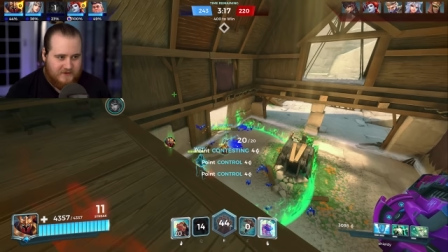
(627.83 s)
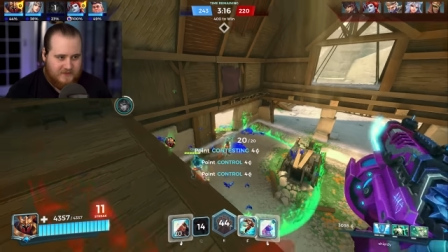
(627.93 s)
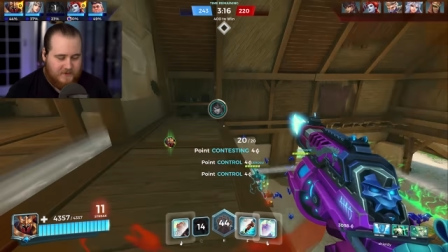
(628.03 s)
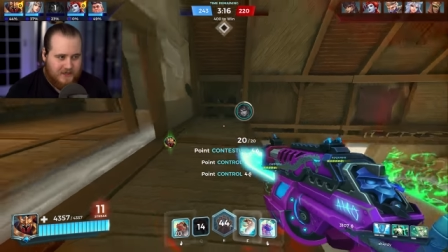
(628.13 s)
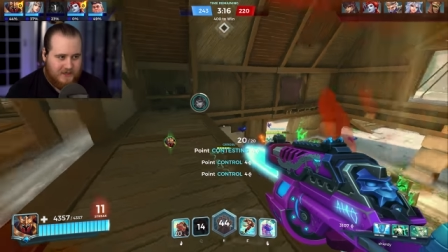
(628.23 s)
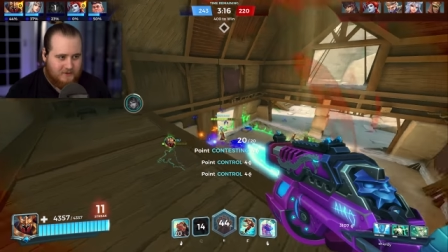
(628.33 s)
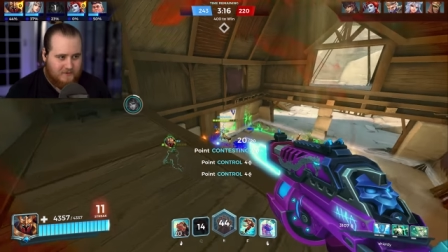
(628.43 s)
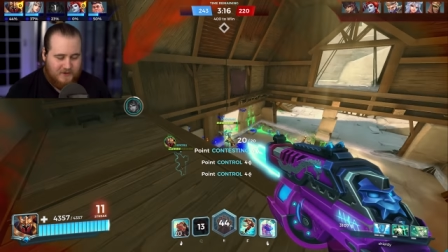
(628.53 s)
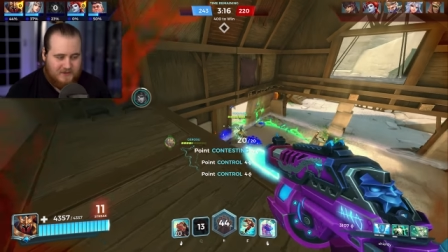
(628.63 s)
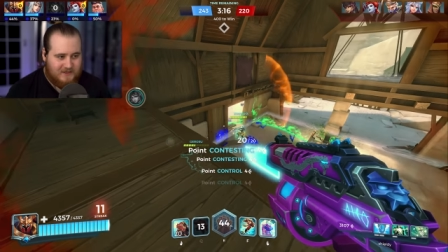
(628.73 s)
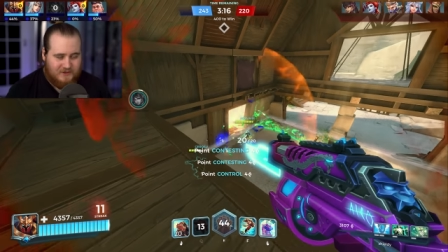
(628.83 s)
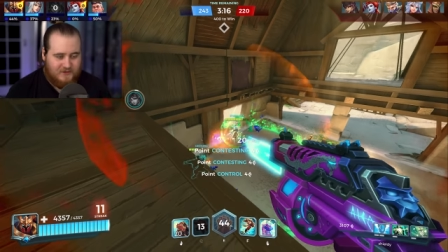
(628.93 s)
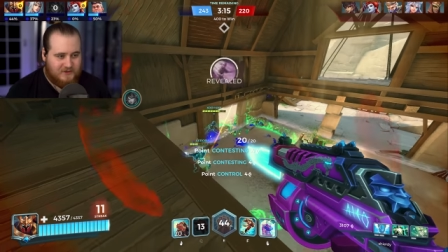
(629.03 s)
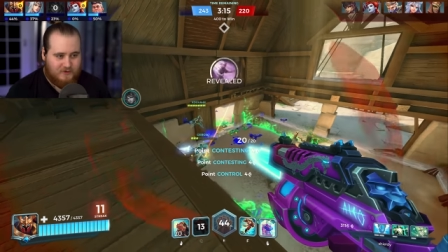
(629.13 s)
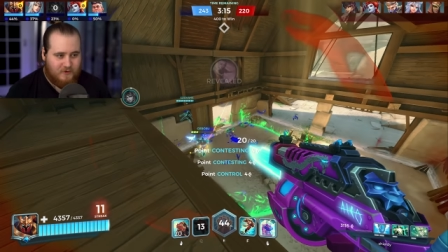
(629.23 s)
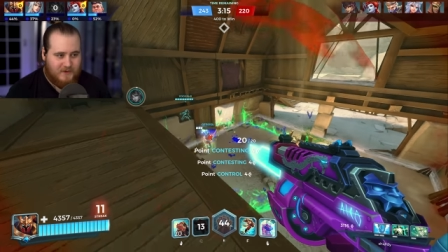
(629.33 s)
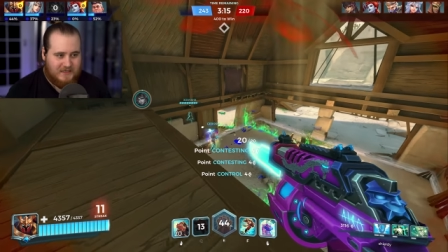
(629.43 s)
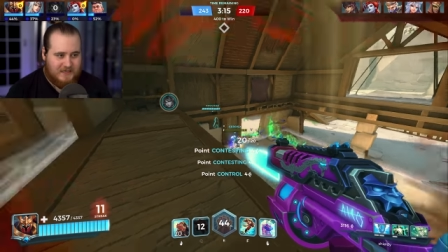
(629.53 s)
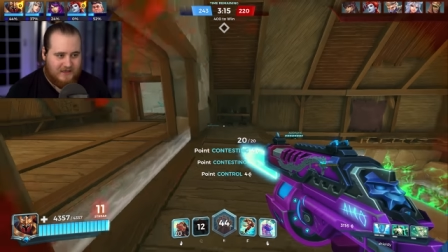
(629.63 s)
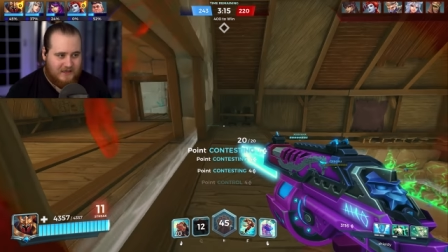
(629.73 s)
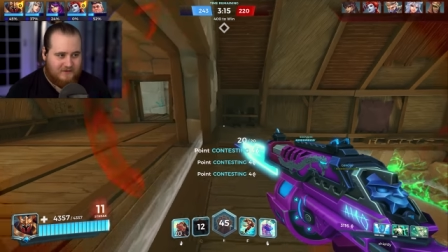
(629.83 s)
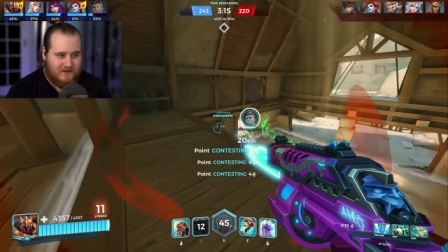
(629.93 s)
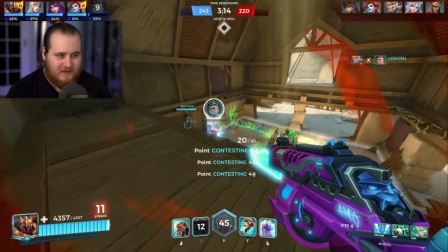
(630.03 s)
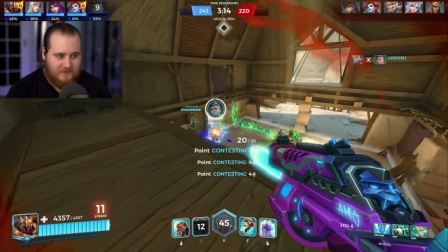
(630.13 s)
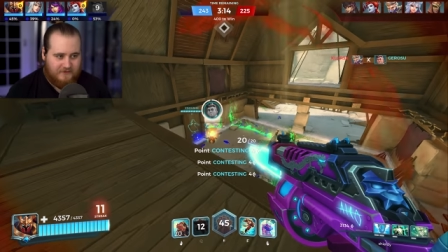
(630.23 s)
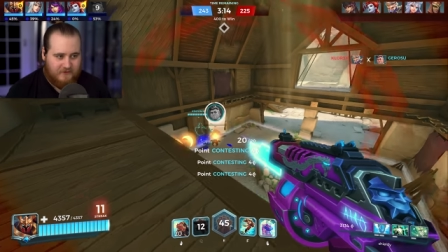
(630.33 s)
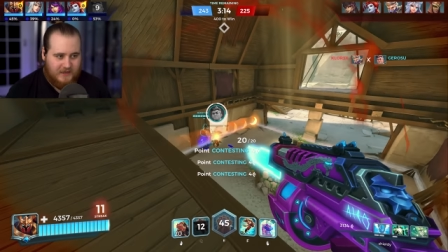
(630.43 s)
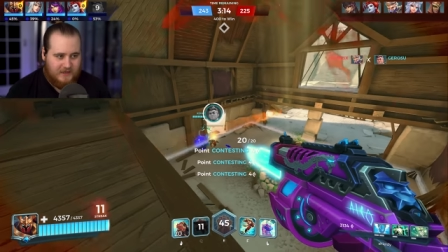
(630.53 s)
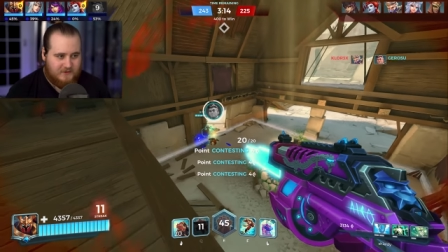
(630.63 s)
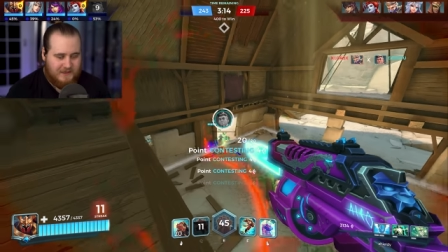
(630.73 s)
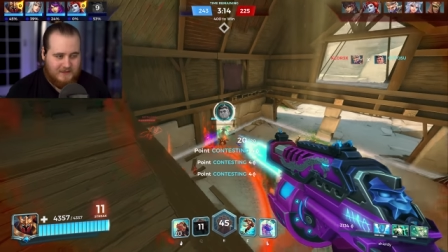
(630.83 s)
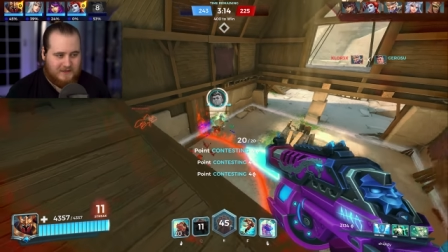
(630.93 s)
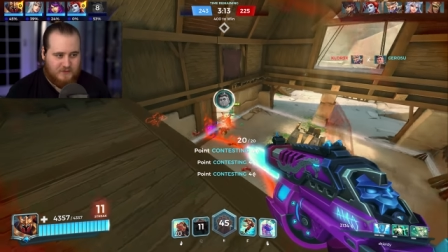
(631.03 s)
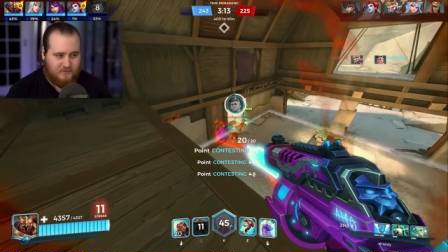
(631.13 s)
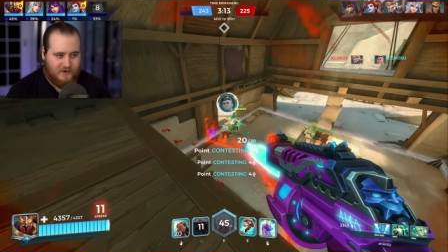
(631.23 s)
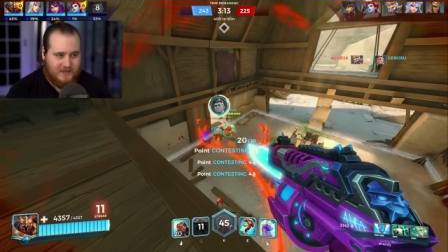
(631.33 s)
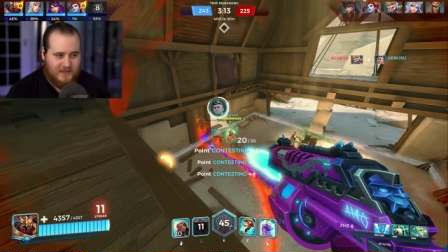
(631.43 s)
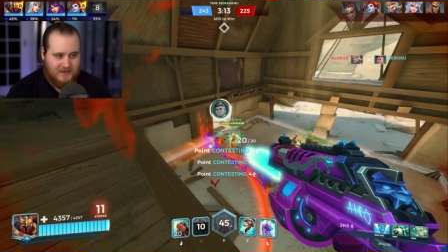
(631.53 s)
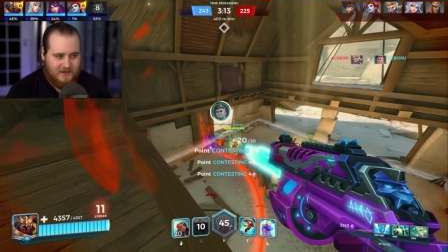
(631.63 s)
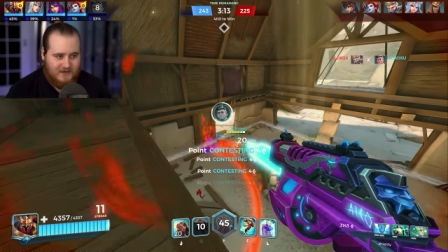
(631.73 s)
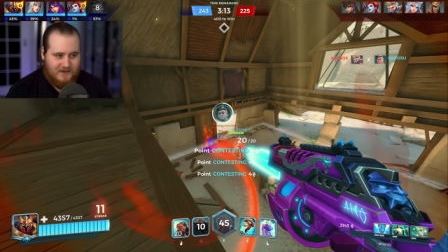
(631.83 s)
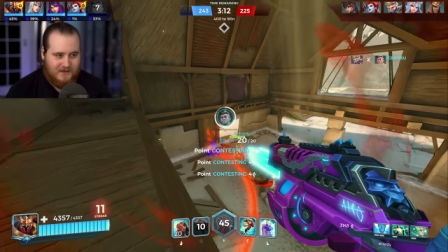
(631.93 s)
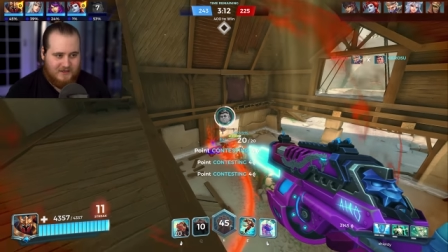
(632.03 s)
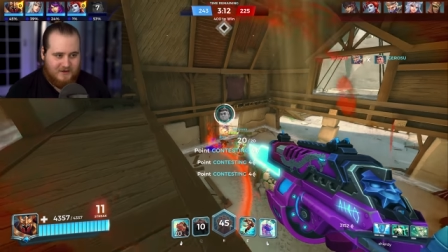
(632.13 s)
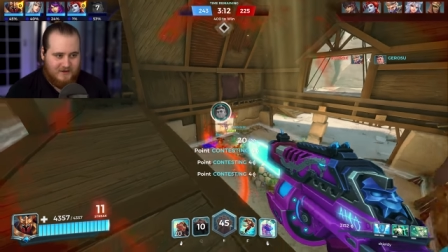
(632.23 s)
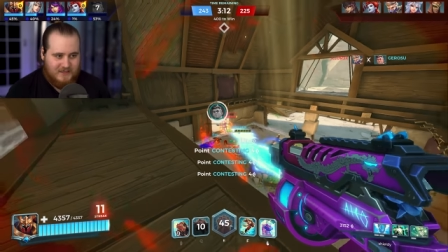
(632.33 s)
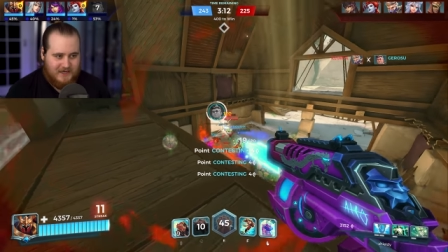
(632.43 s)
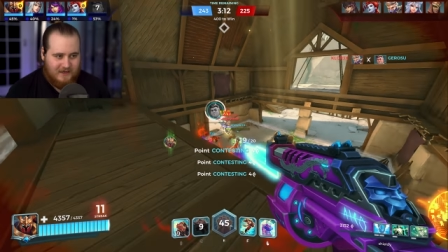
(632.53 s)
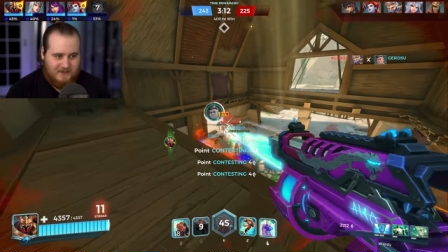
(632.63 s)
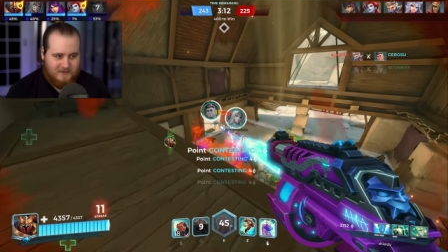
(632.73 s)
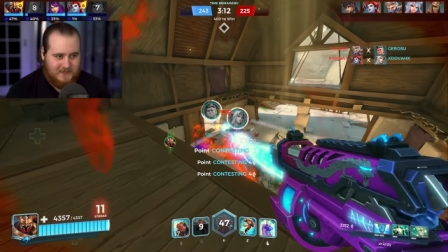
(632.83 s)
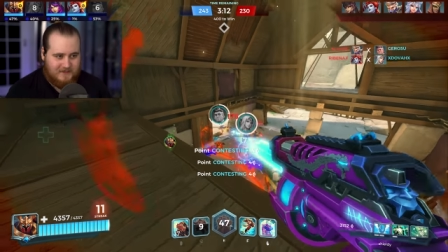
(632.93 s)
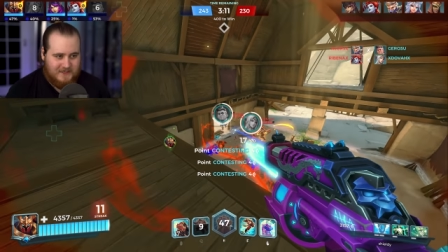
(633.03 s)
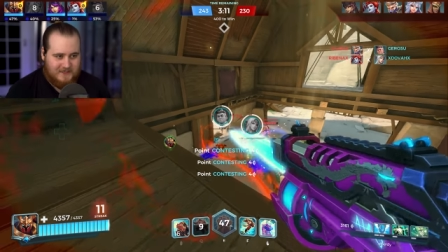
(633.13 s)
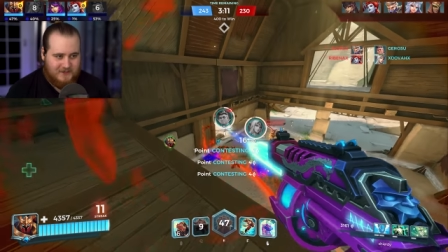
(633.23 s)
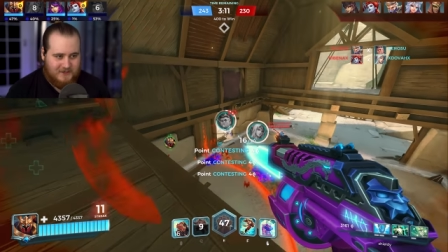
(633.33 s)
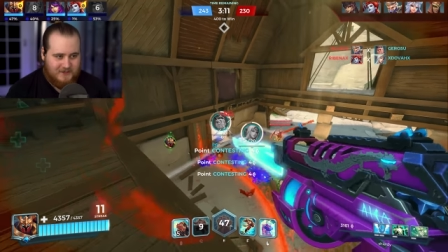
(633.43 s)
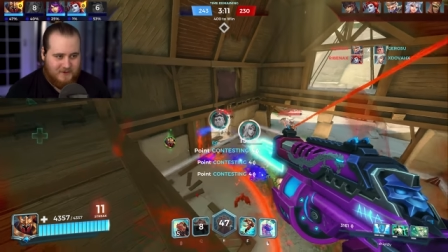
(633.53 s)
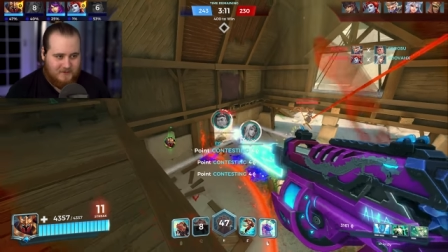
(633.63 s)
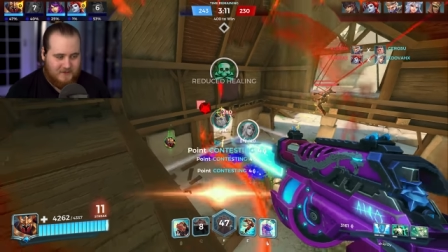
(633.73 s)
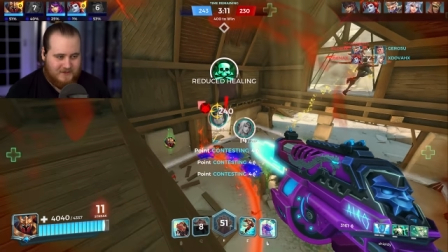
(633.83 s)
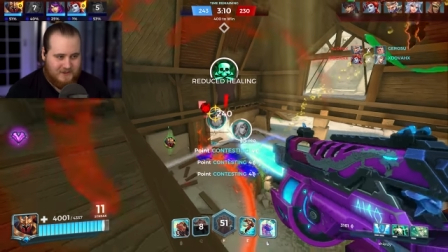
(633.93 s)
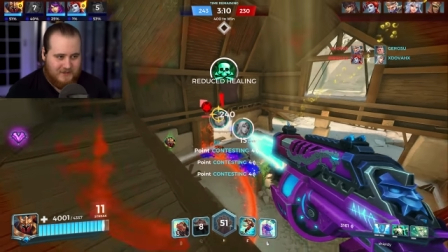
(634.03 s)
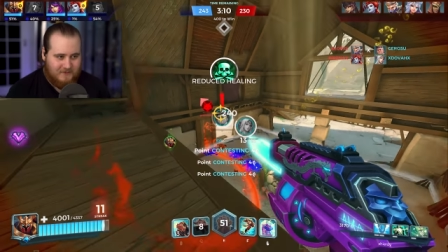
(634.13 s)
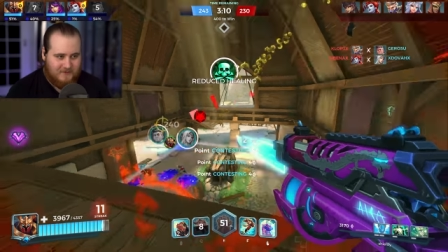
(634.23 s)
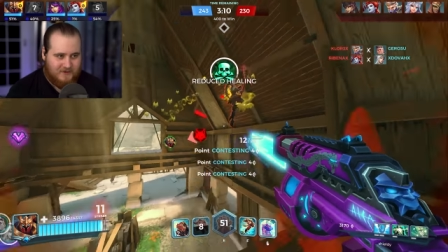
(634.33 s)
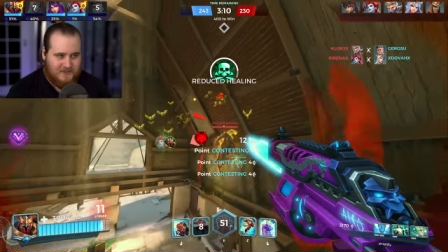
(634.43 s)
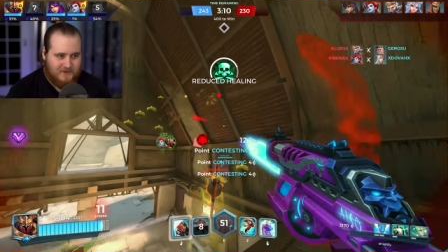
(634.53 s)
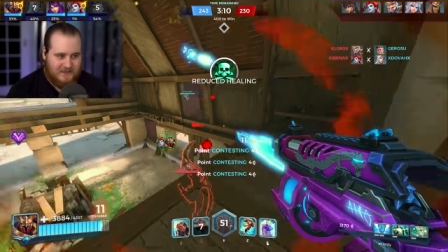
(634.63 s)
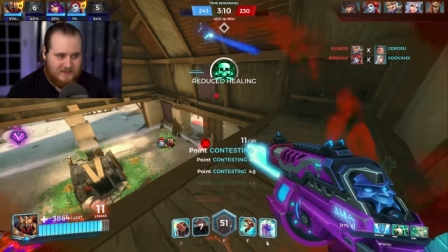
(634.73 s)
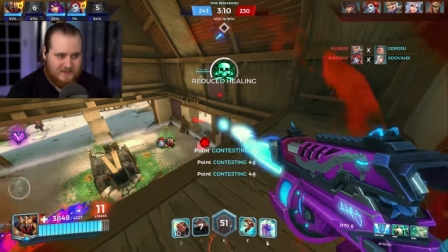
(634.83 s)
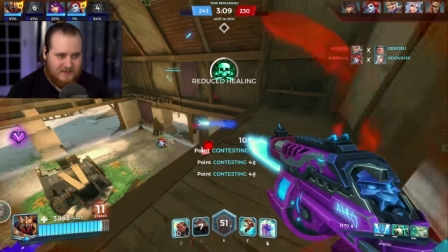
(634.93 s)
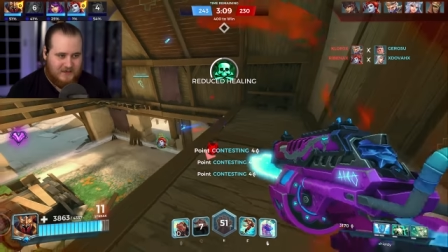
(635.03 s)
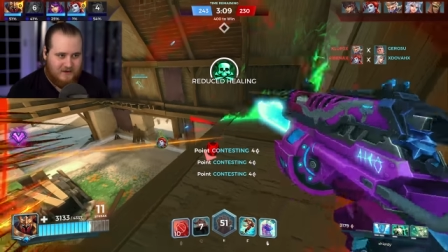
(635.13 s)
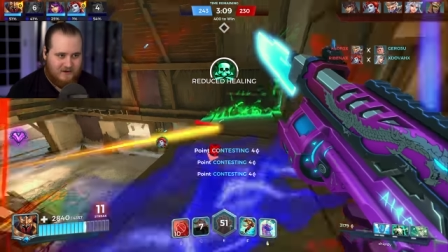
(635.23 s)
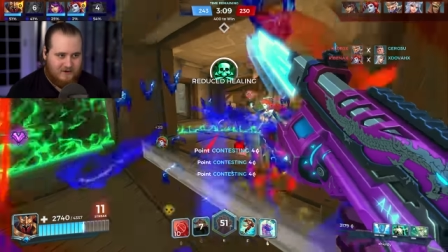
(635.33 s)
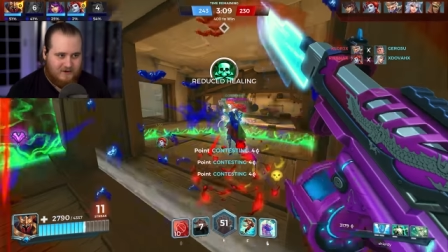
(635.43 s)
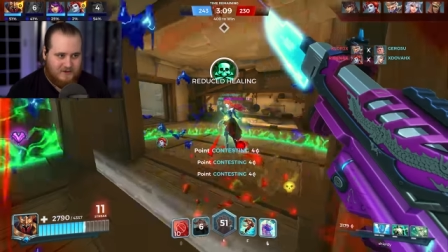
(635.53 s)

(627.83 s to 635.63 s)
There's a big heal. The bots are literally just grouping together, giving the enemy free kills, and they just run in and don't attack. Sometimes they synergize well, but most of the time the bots and paladins are